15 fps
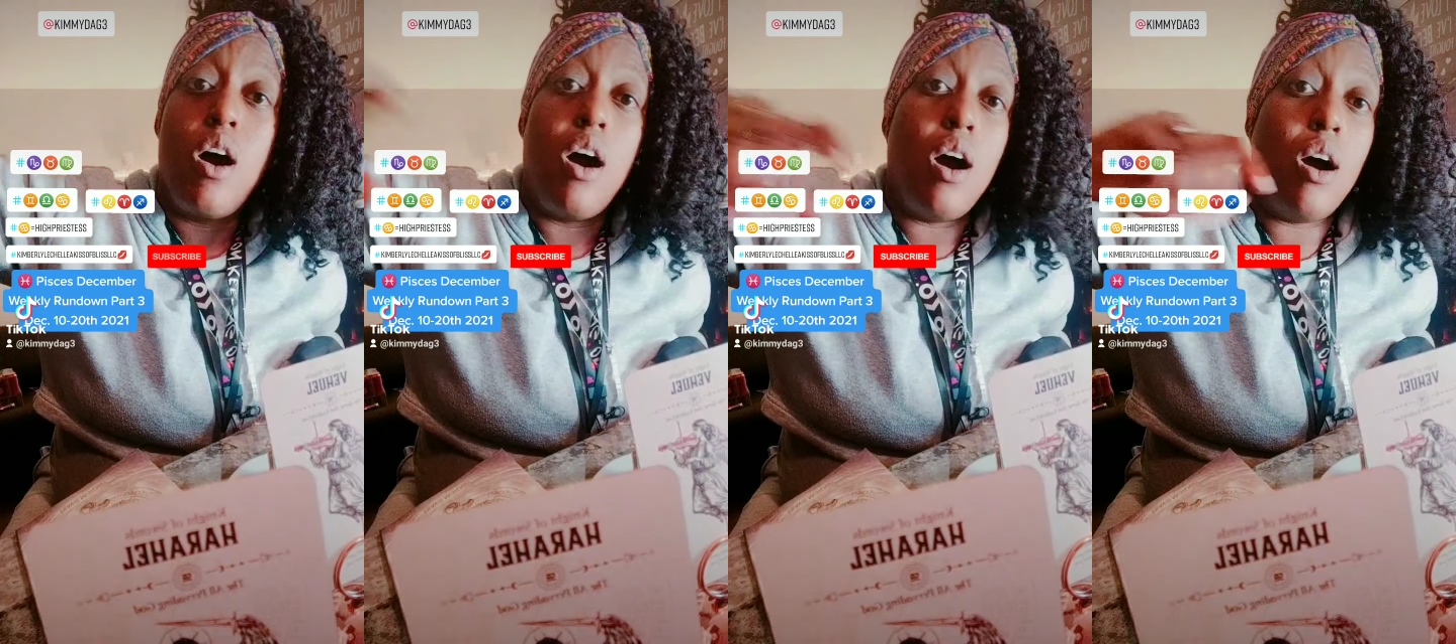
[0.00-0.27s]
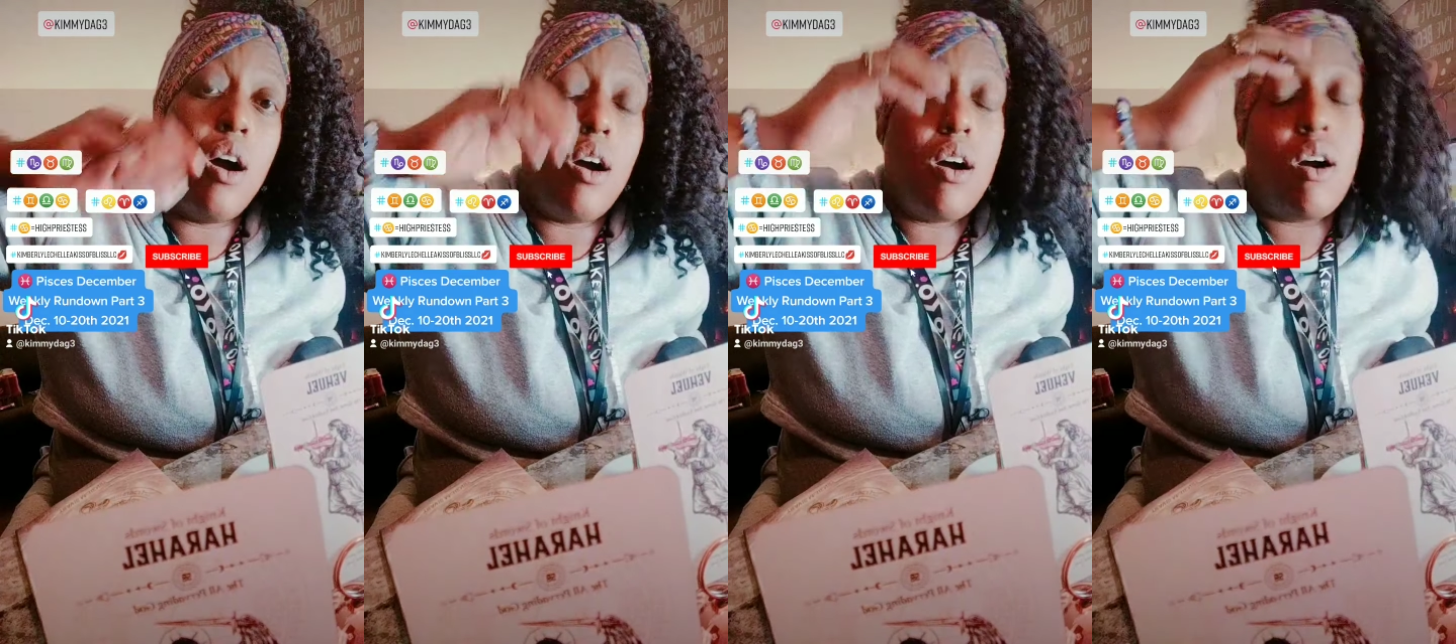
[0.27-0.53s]

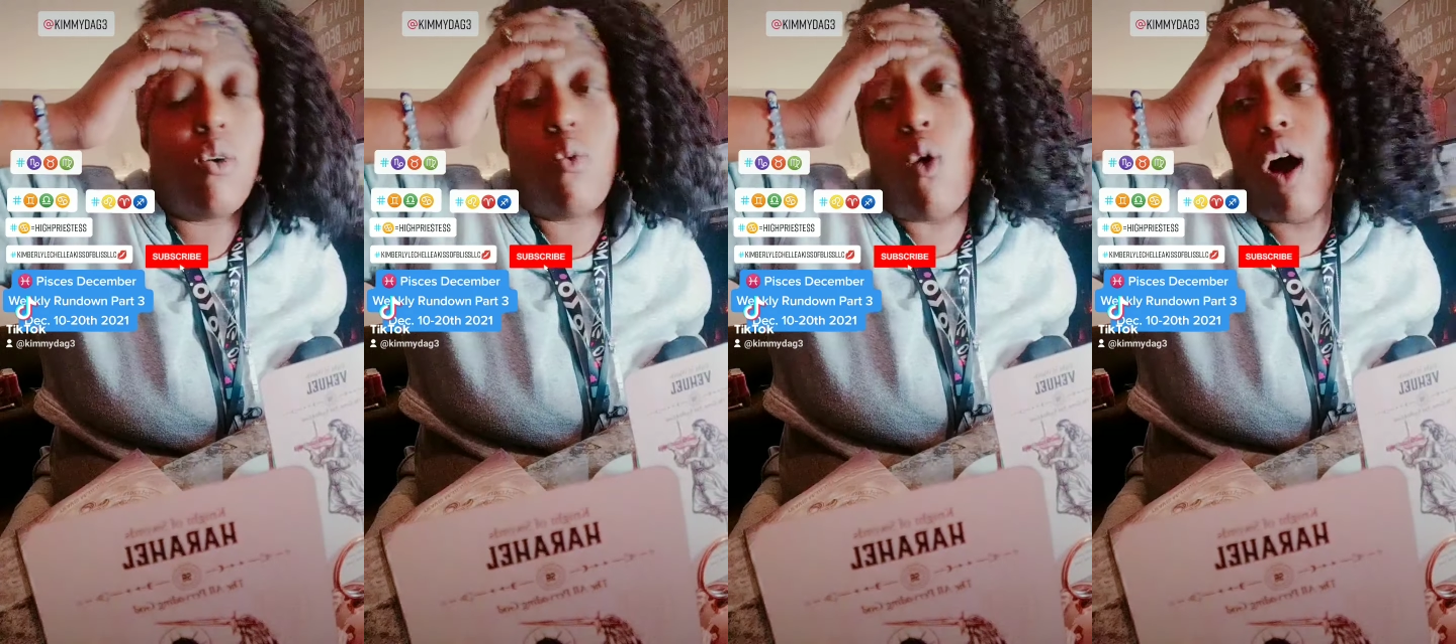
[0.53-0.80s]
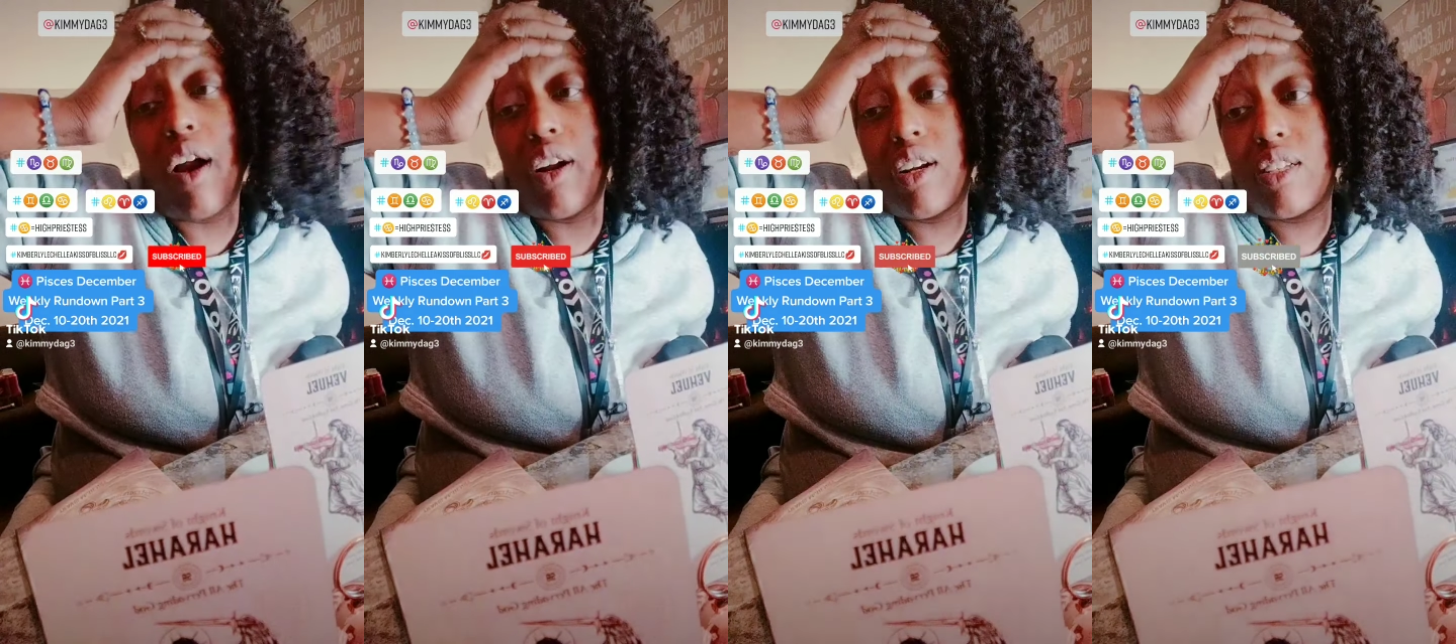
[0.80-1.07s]
uh, a
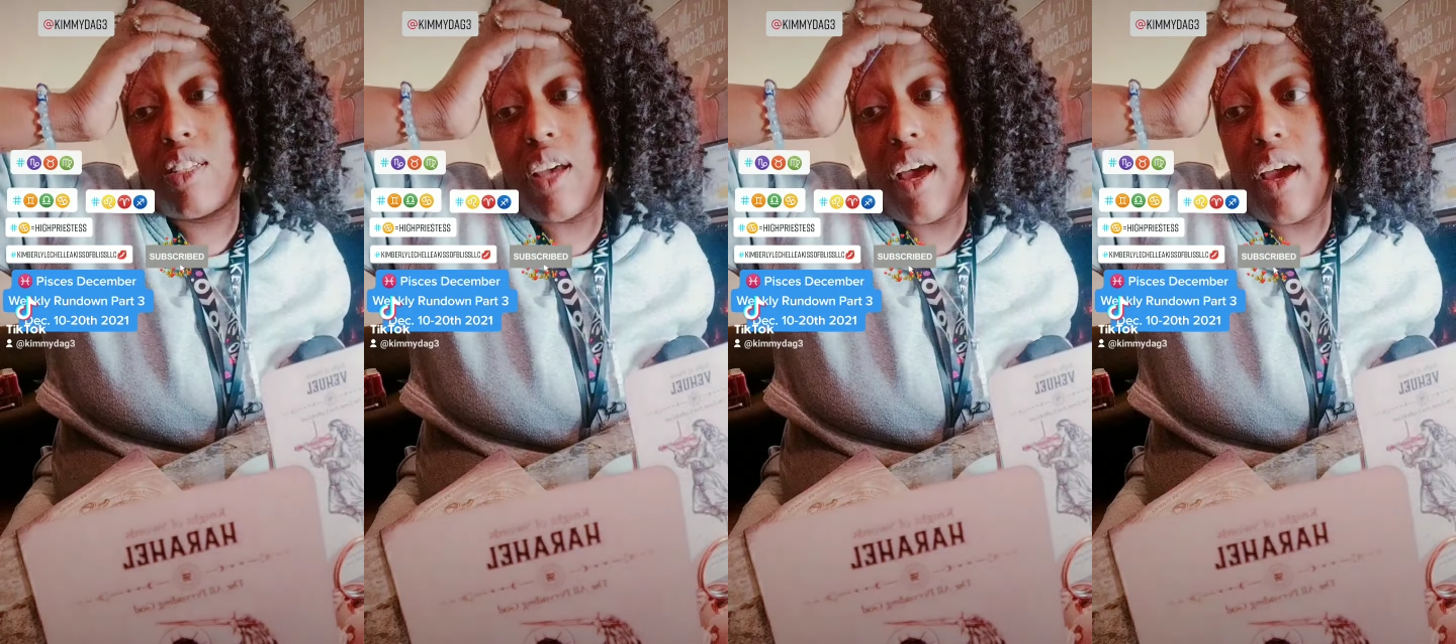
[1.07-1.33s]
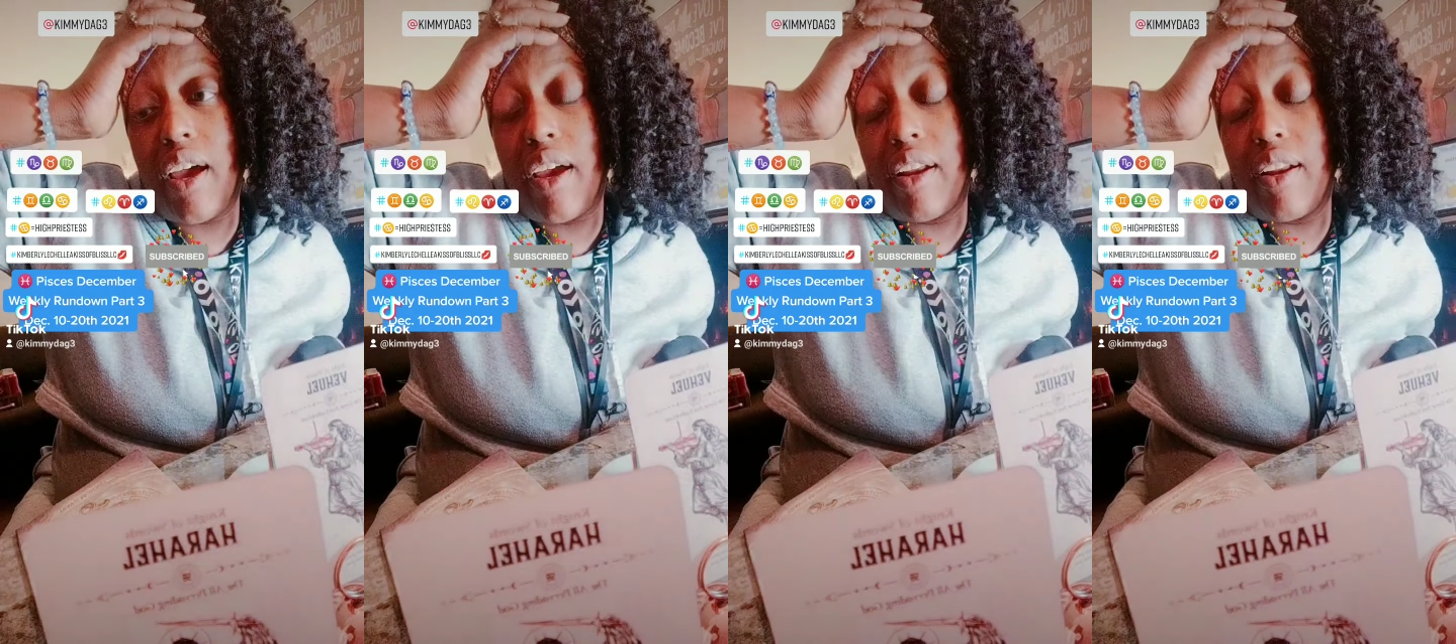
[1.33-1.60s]
water
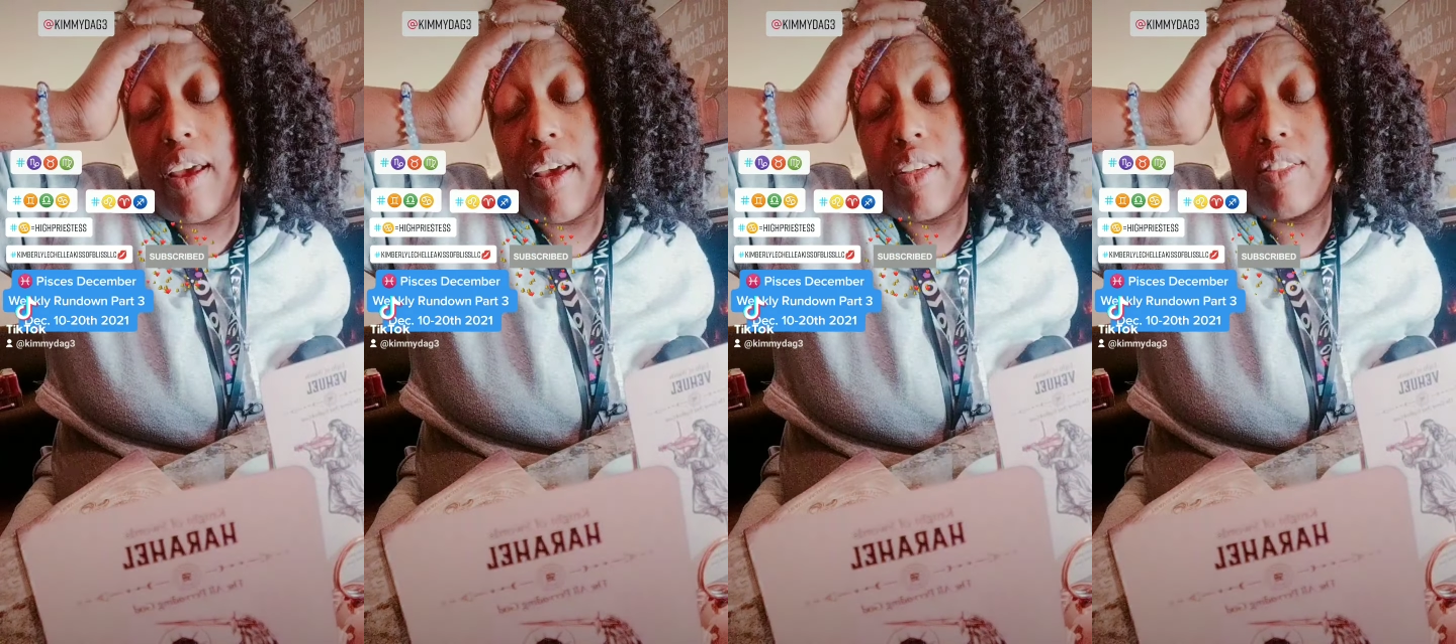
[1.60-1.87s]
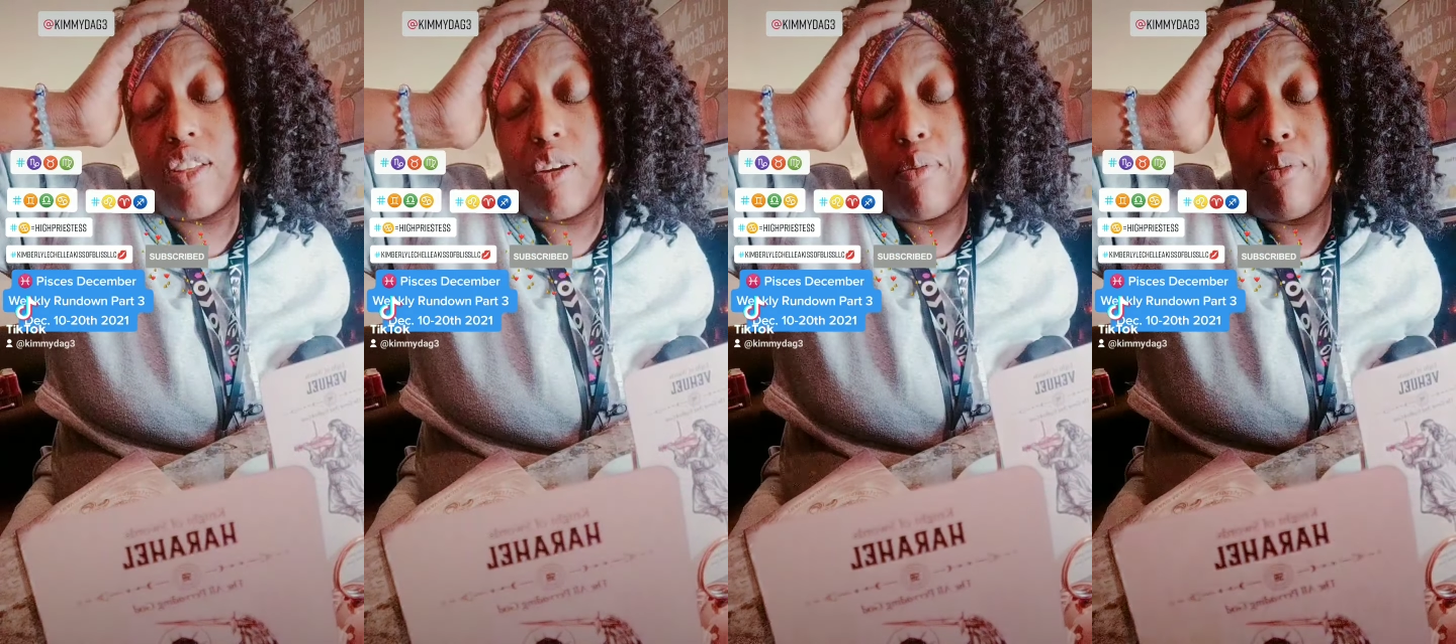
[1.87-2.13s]
sign
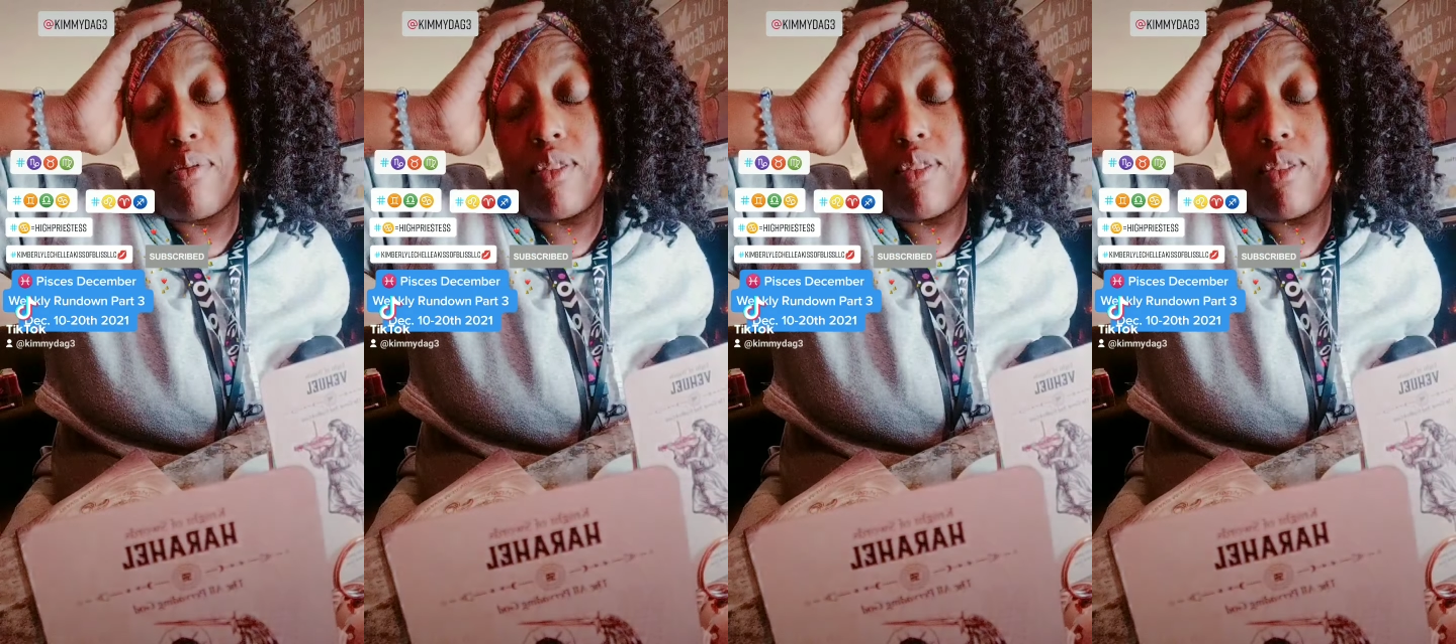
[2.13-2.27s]
as their